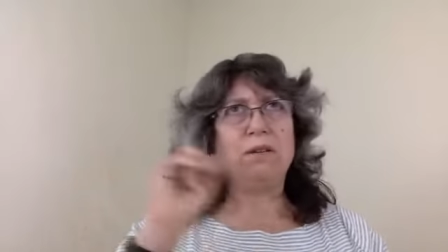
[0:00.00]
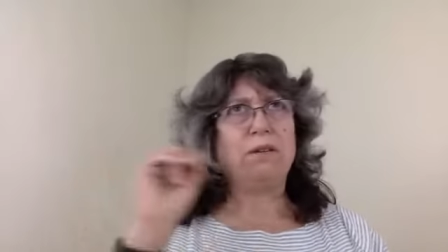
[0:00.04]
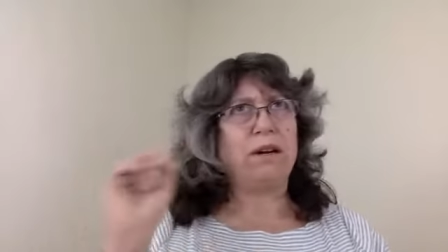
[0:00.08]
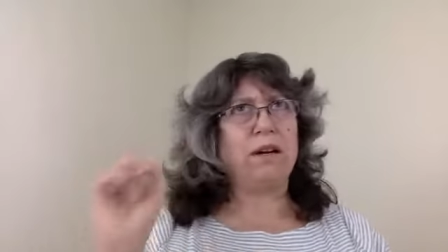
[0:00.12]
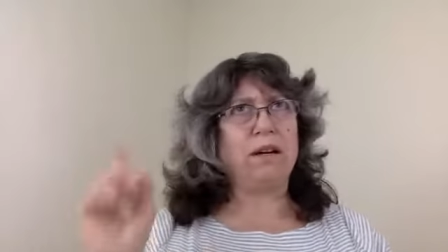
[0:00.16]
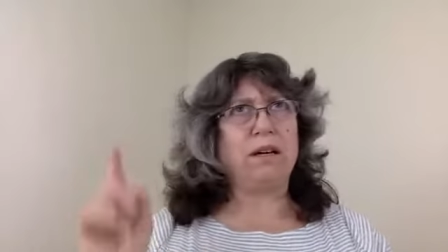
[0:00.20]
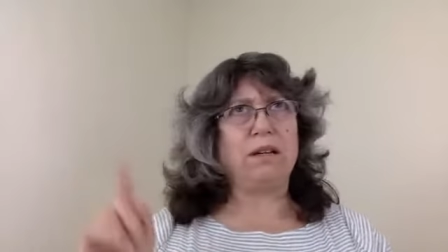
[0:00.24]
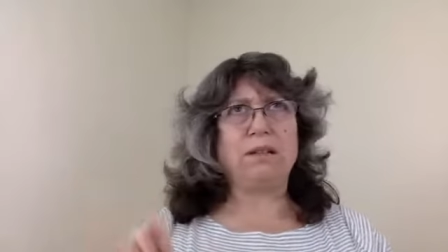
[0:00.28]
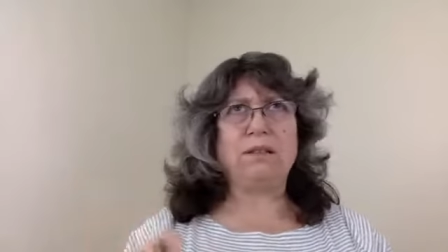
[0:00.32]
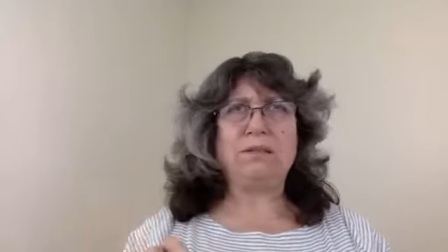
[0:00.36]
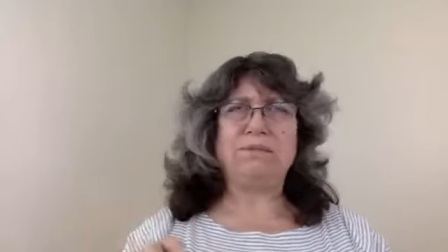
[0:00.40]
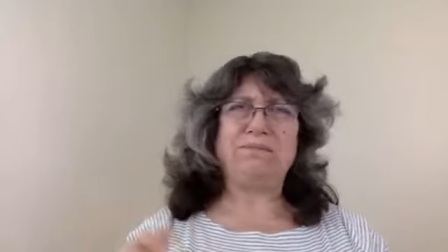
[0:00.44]

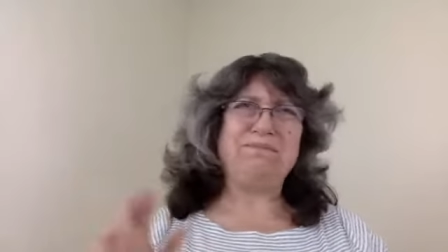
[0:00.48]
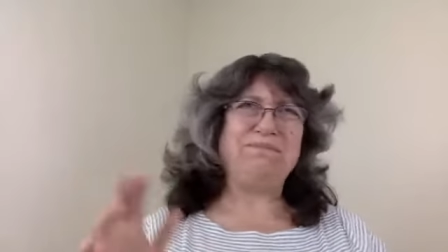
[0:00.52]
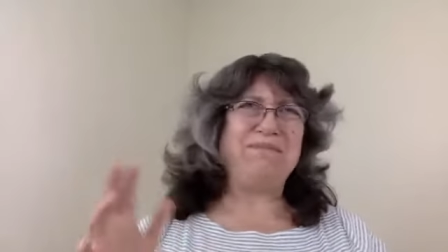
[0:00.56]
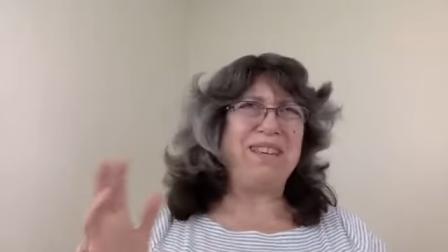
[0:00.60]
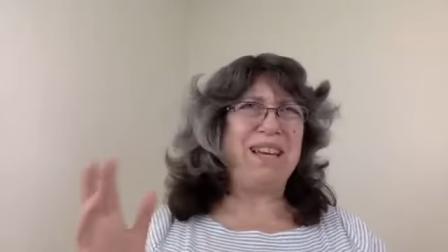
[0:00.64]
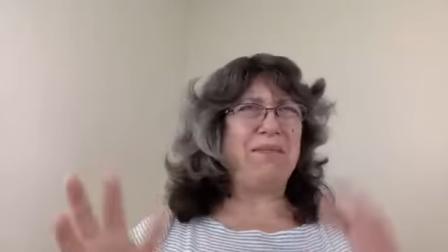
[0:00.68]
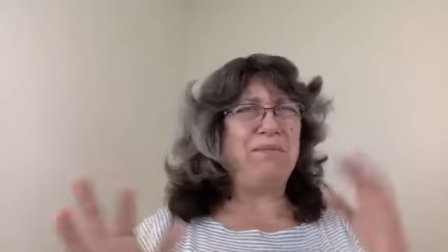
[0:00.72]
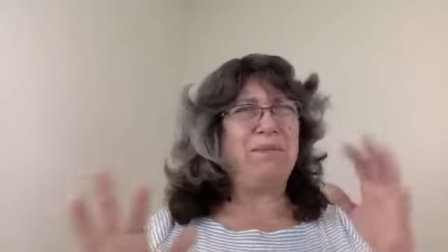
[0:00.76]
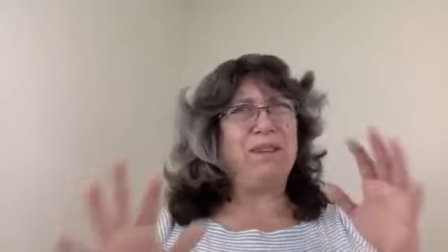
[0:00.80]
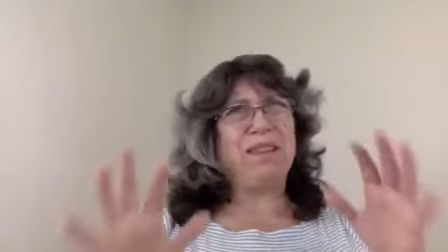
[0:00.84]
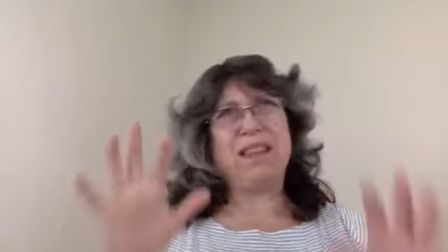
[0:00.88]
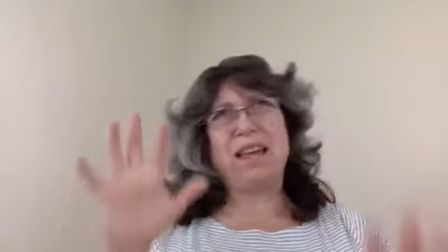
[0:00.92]
Uh,
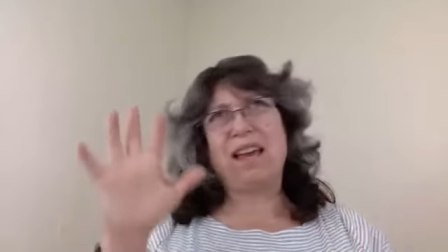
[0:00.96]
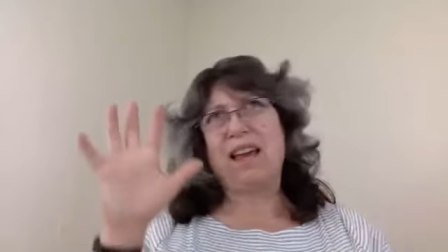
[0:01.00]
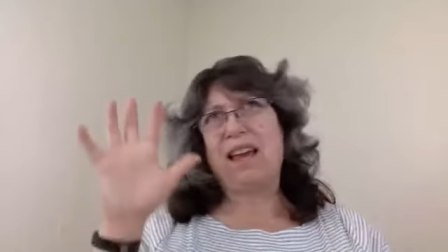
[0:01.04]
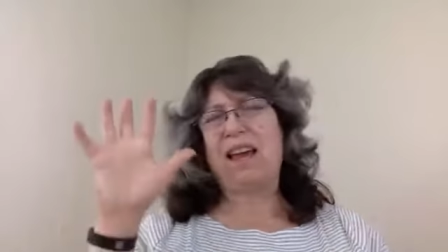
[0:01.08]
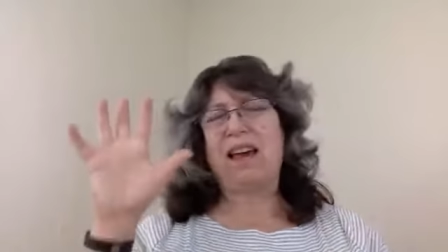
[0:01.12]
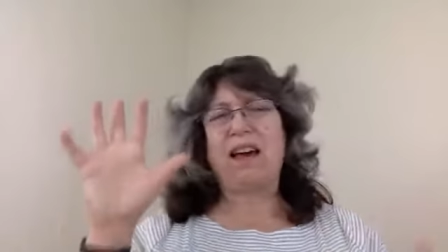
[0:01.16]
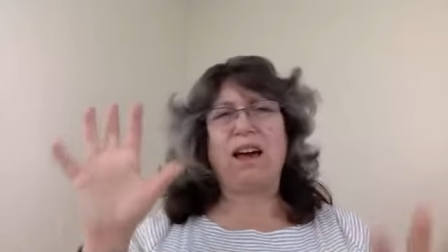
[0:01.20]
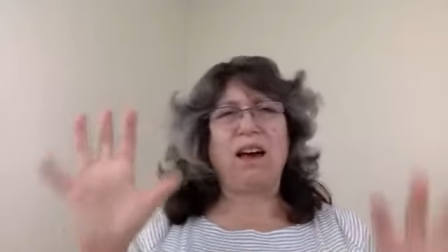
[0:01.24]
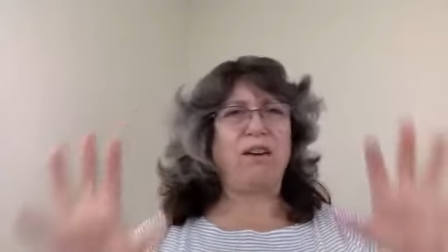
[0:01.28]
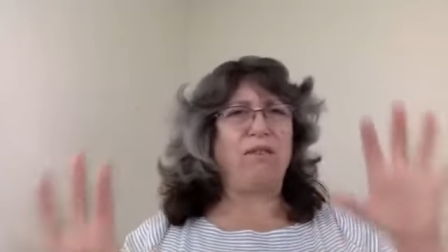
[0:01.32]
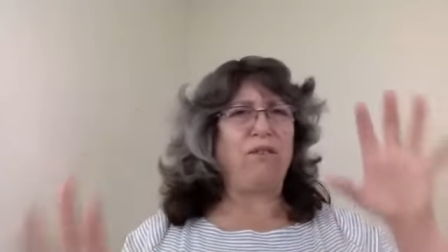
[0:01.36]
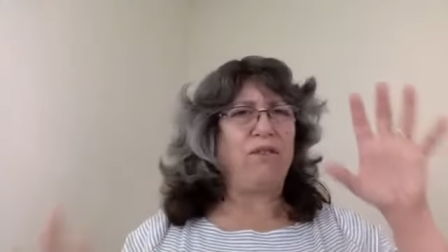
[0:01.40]
maybe they
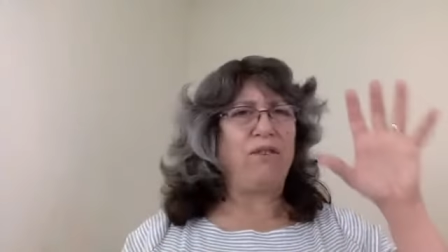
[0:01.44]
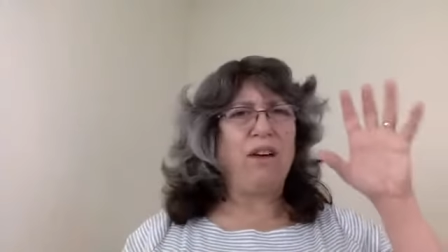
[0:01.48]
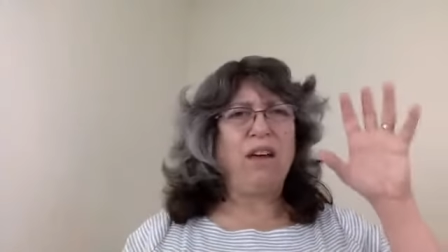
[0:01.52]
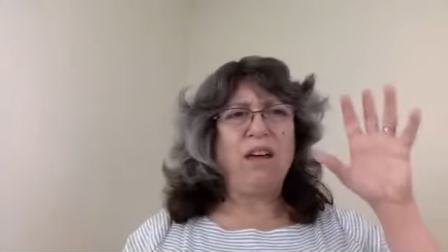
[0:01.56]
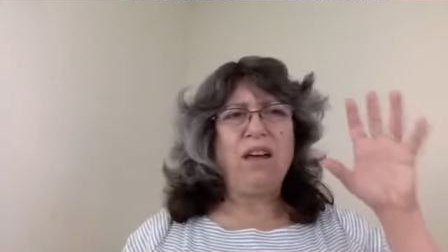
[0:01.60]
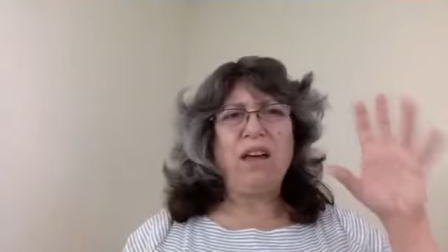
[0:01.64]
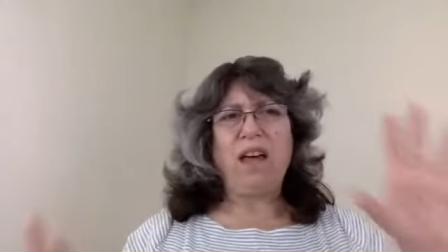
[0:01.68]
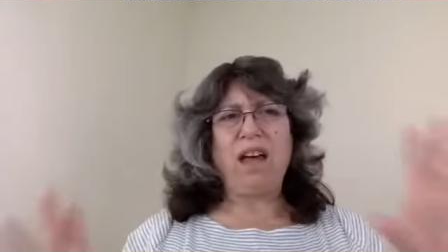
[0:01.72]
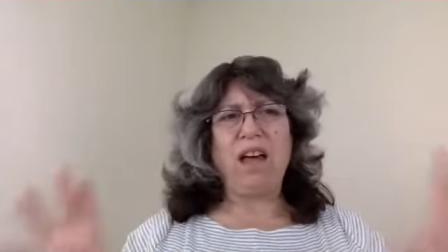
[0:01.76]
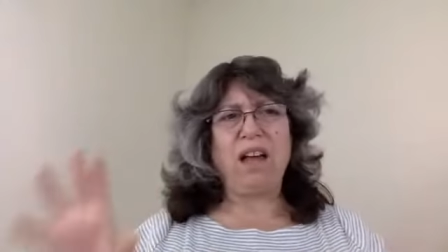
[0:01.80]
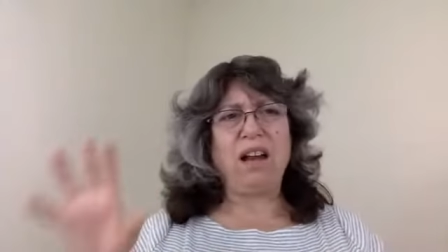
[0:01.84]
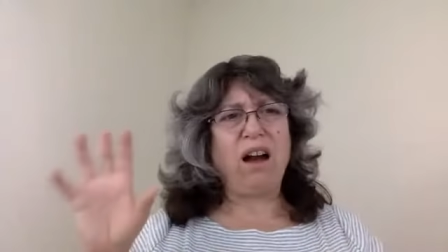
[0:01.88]
have
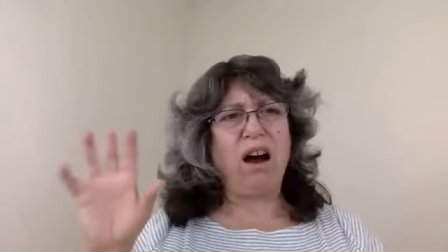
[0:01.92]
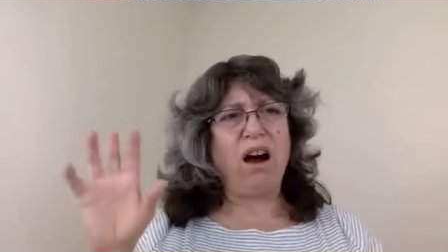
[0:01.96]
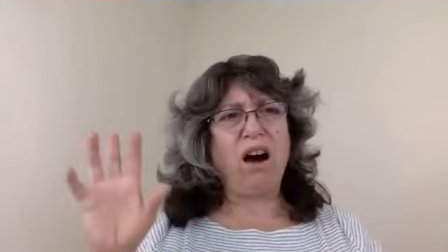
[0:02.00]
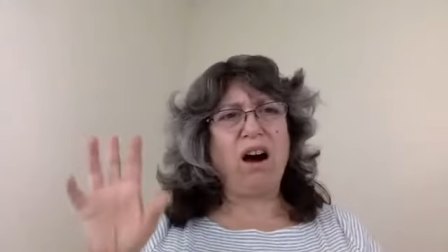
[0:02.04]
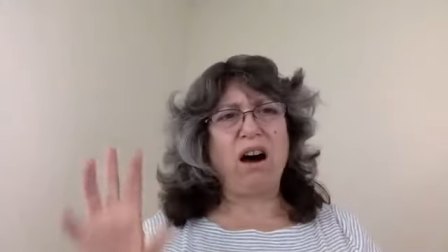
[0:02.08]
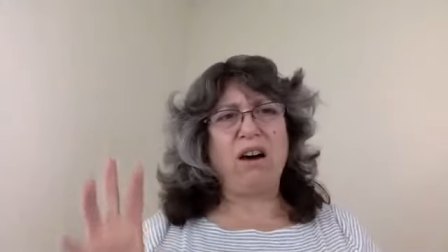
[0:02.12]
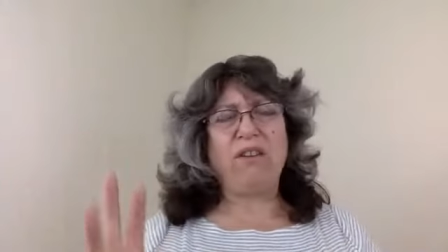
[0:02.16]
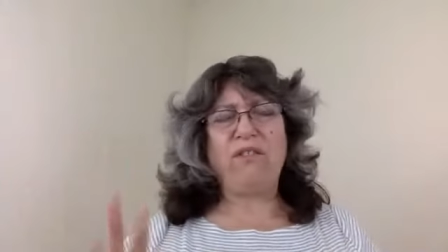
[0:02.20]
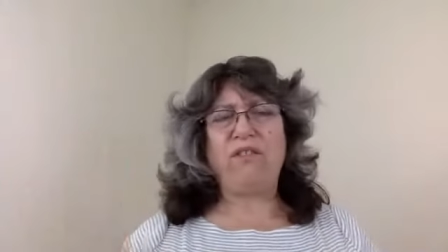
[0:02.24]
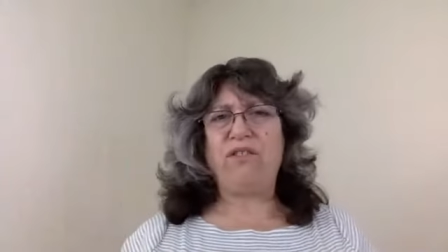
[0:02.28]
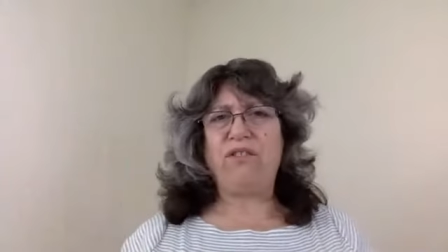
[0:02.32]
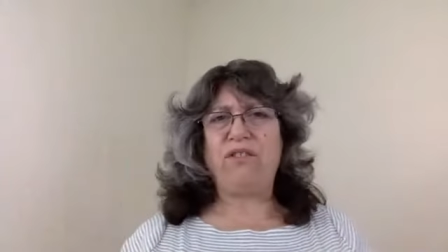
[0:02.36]
an
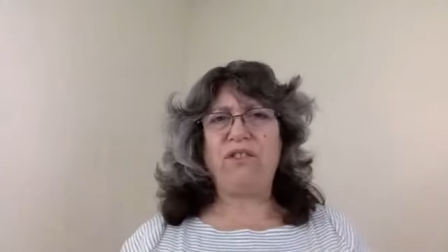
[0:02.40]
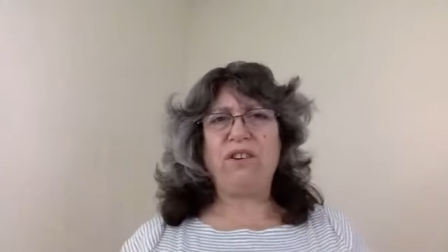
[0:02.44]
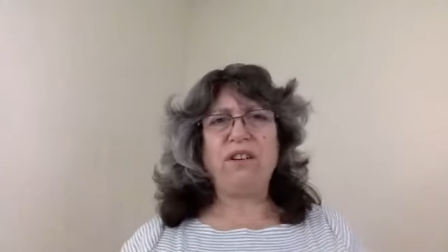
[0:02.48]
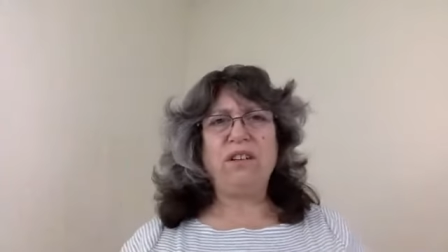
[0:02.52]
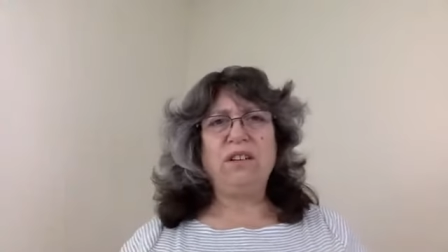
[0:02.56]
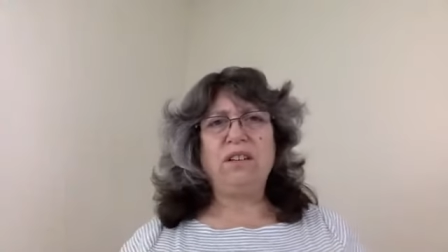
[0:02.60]
off,